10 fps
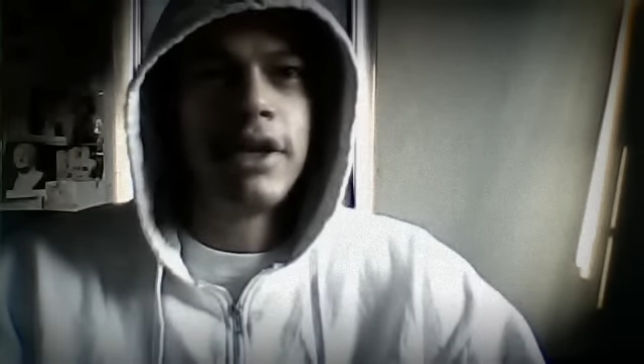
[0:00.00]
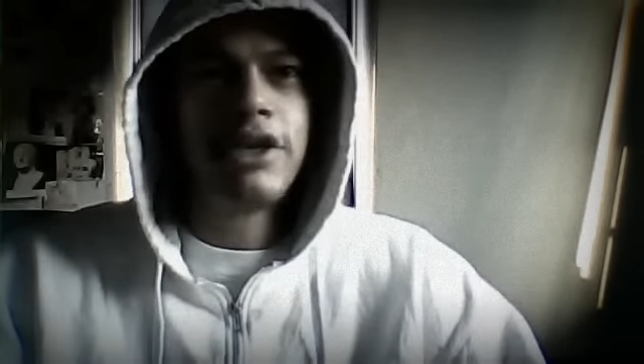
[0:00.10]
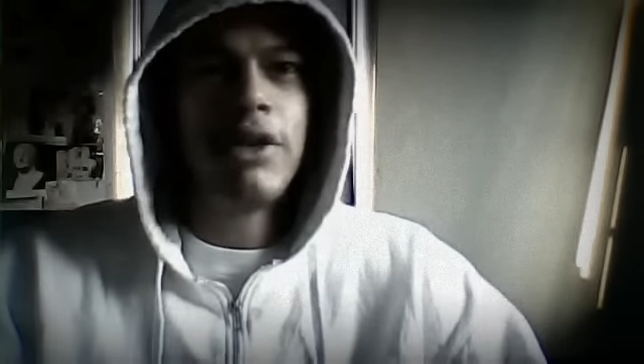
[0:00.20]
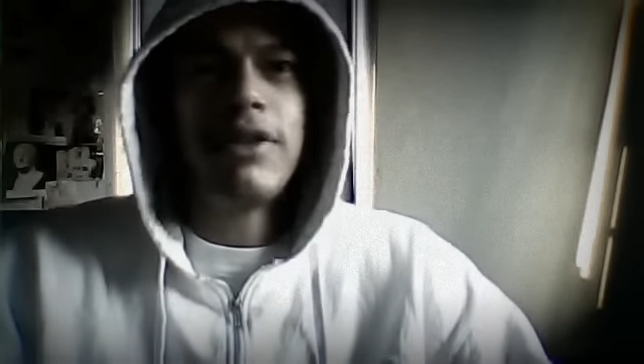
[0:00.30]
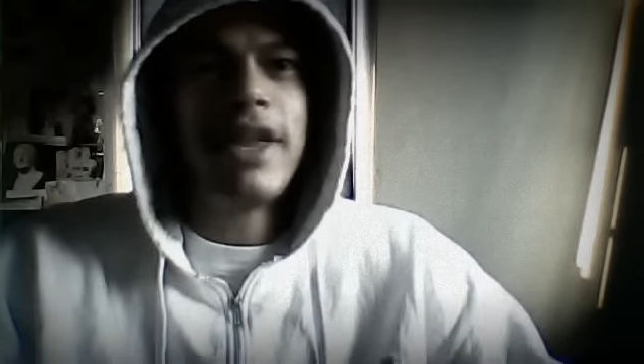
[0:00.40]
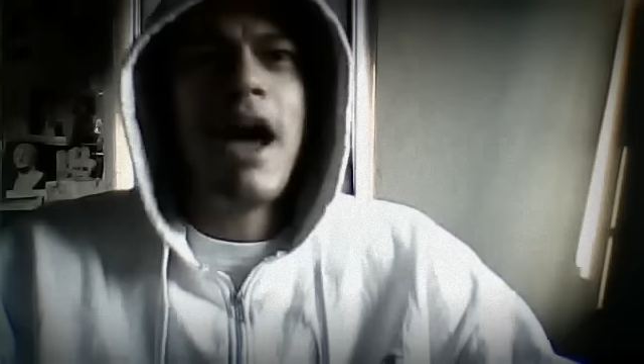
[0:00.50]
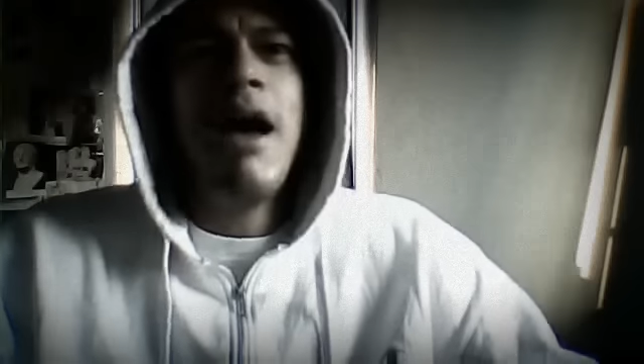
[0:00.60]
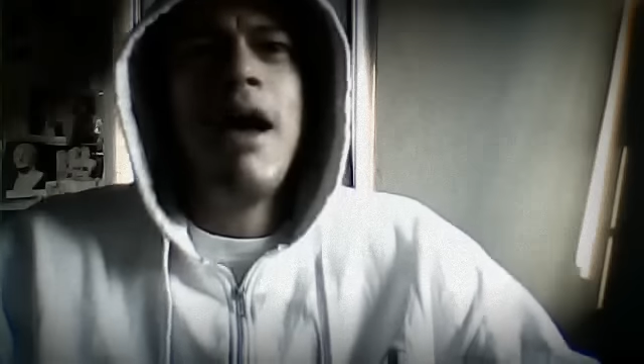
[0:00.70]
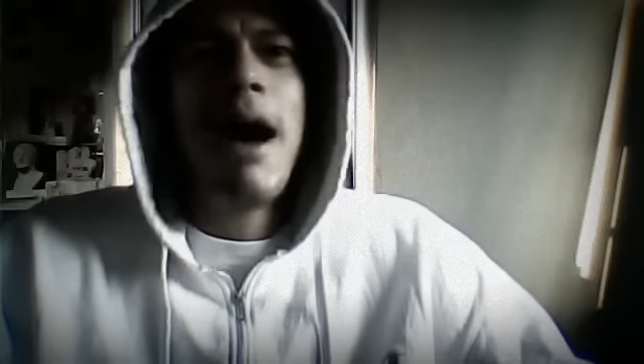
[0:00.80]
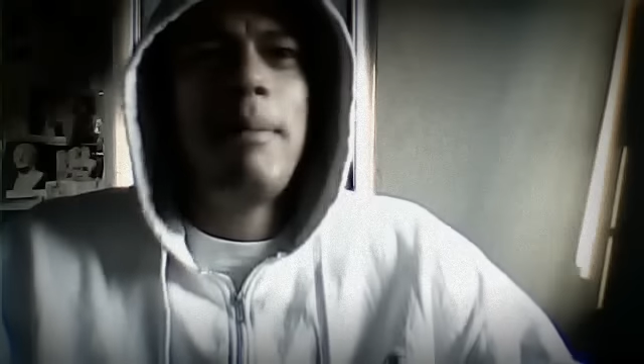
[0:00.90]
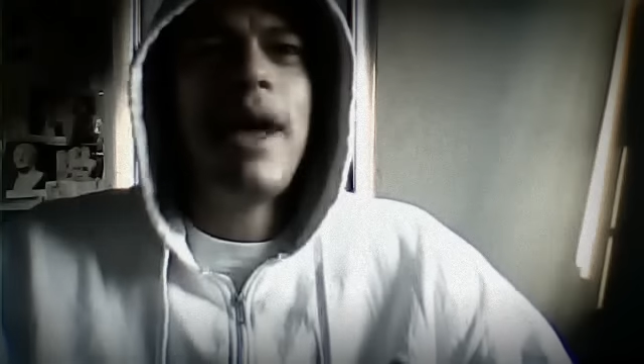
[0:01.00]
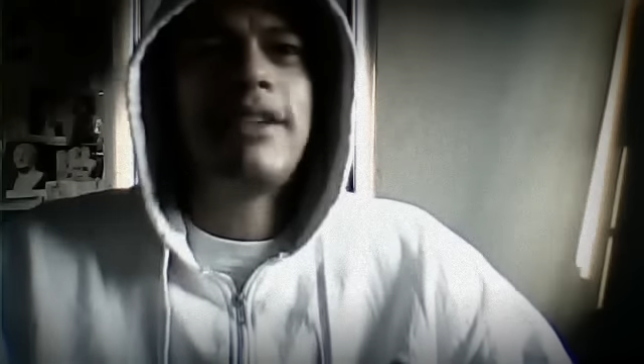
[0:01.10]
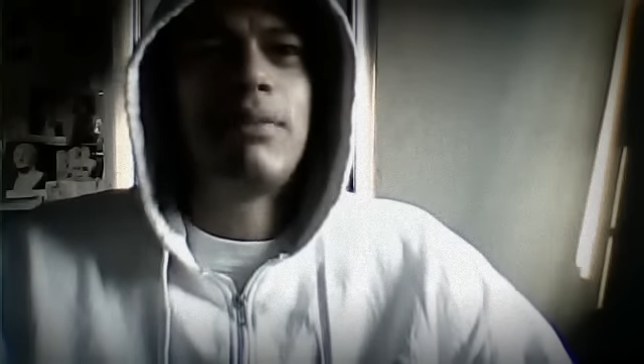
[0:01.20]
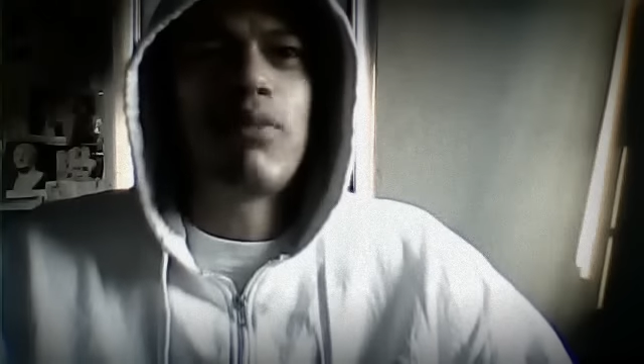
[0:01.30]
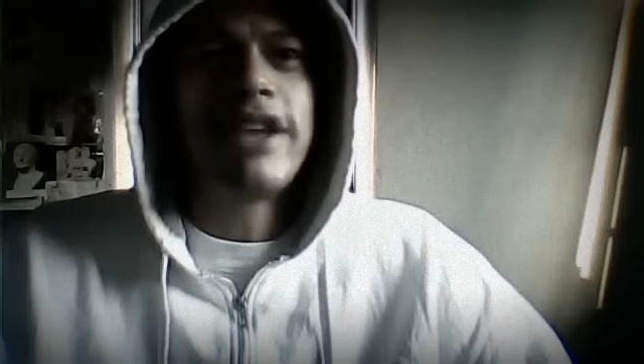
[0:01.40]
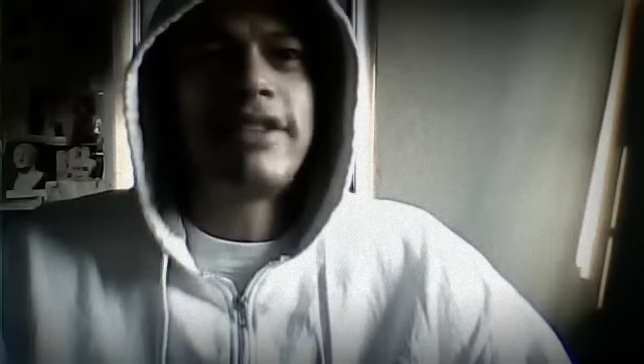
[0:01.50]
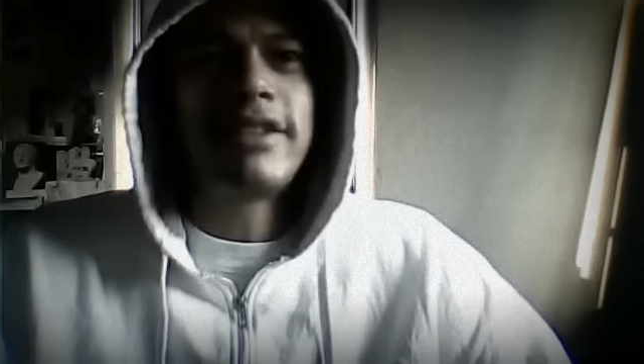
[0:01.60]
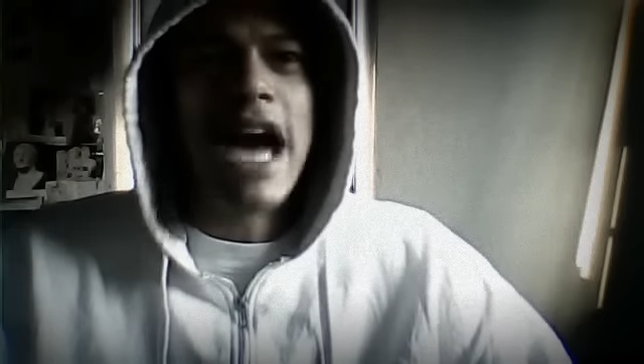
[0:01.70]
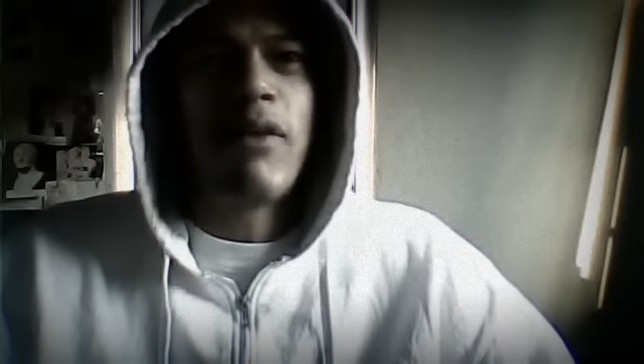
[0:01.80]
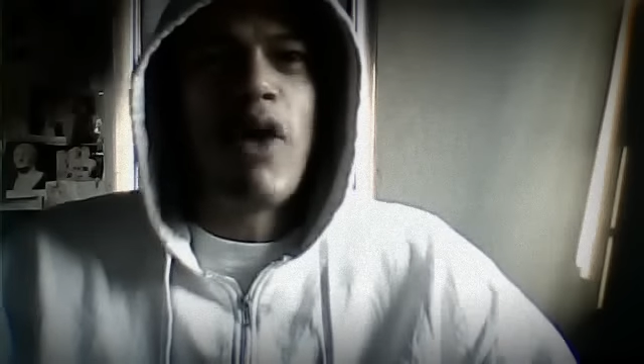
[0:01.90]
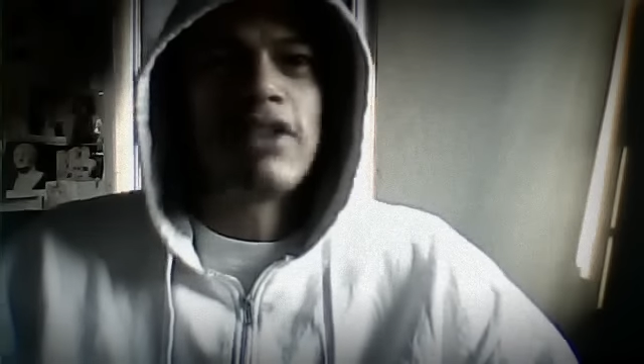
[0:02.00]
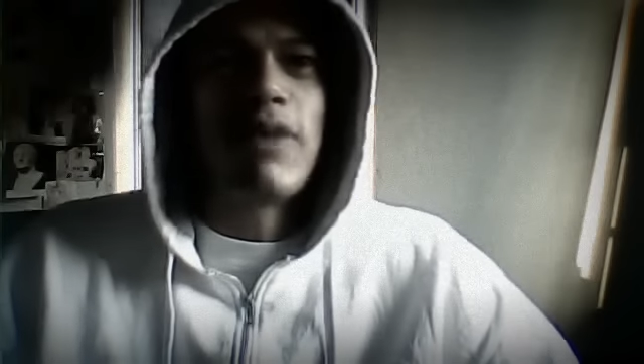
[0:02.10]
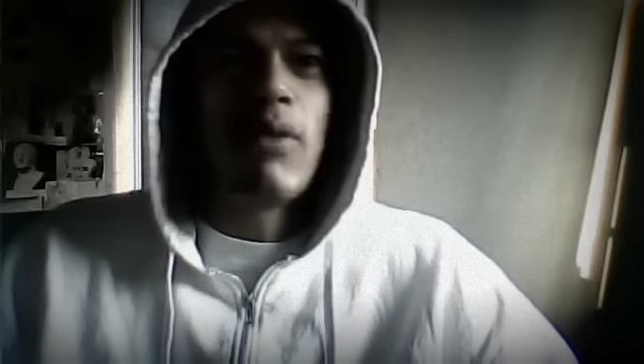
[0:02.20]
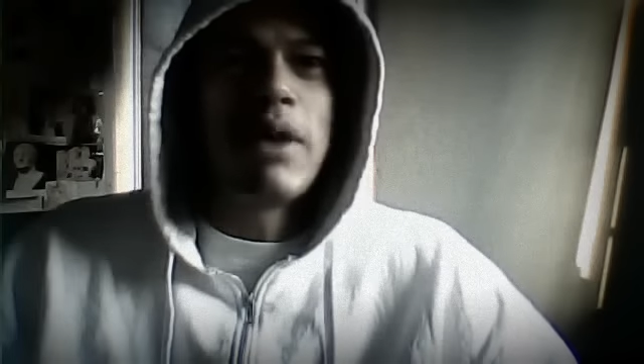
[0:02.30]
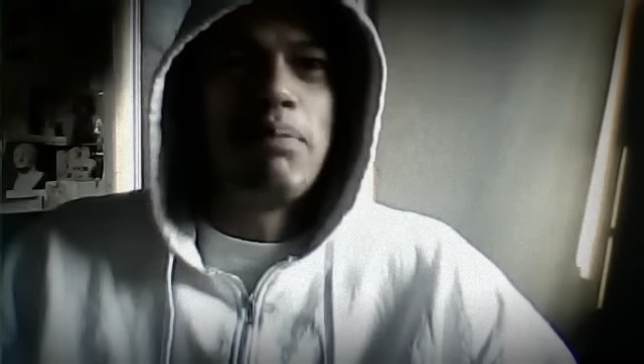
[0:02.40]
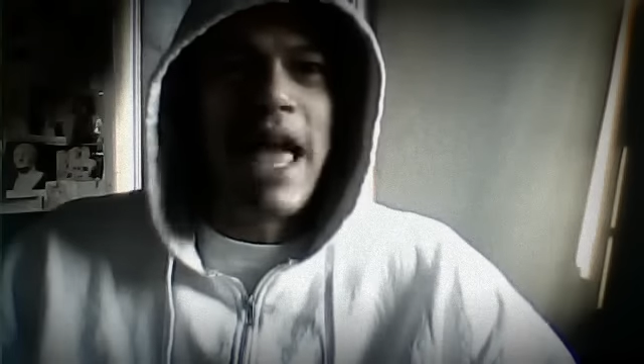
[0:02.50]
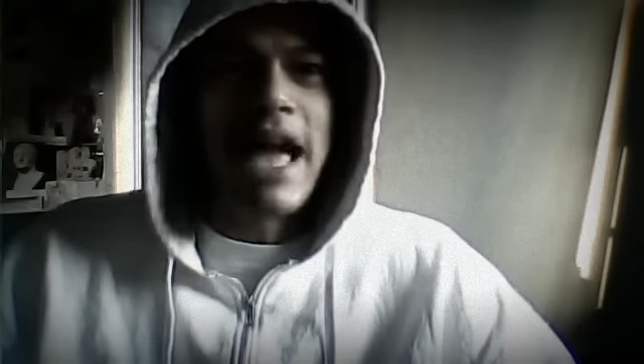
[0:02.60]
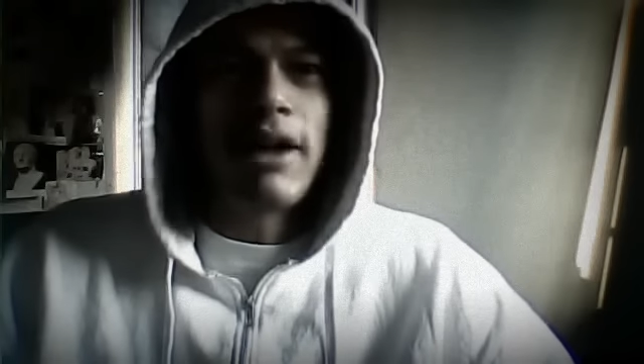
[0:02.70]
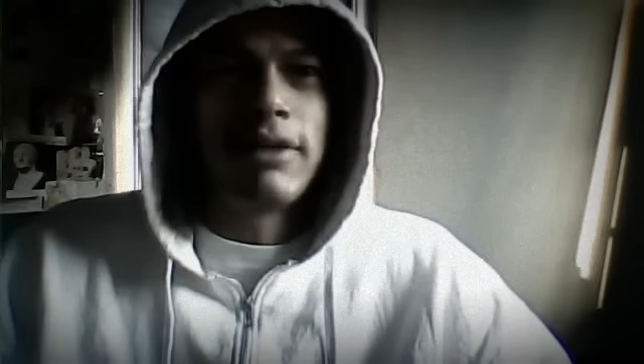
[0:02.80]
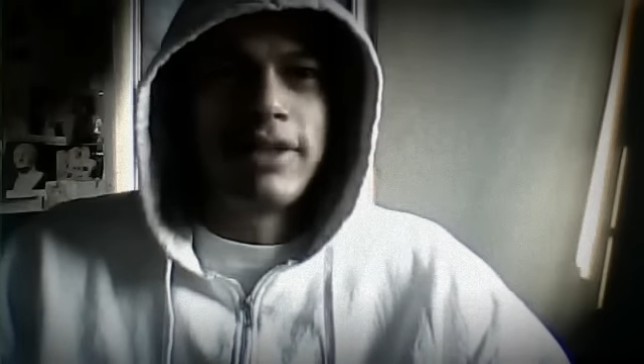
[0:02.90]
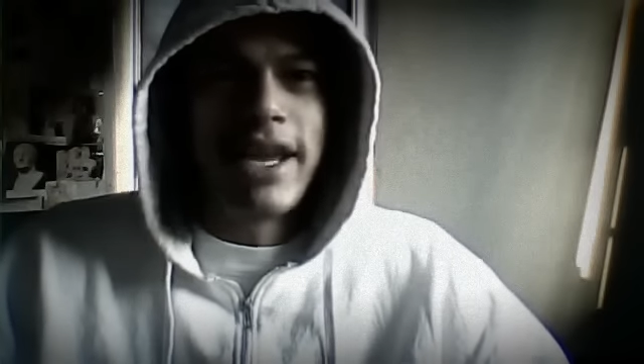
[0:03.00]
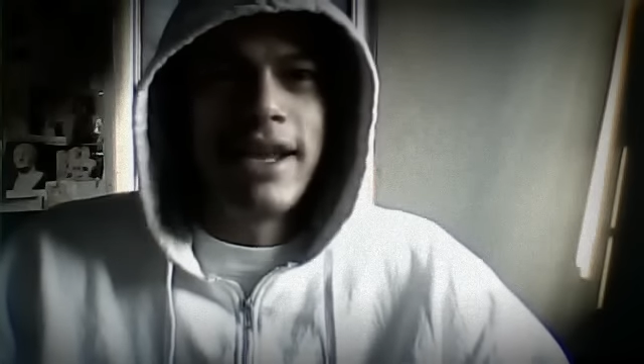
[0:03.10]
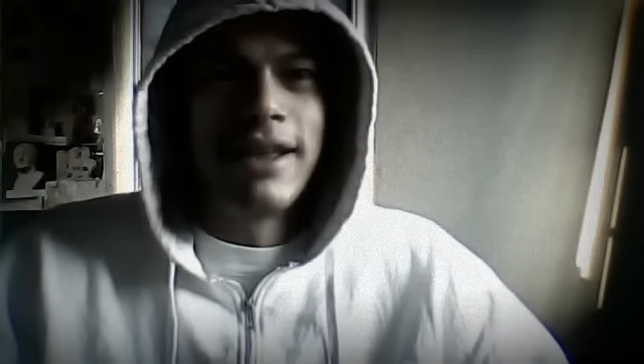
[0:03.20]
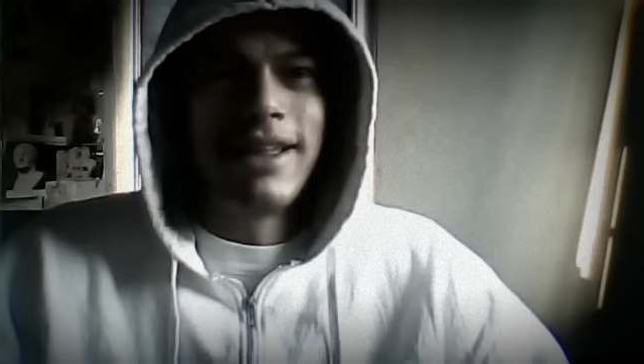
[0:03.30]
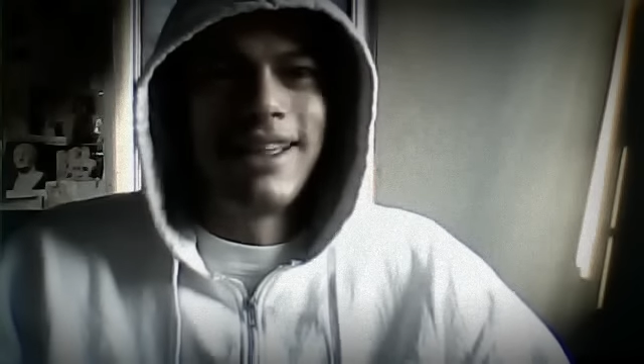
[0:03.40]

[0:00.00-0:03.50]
to show you that I'm not some racist guy that walks around wearing black all day.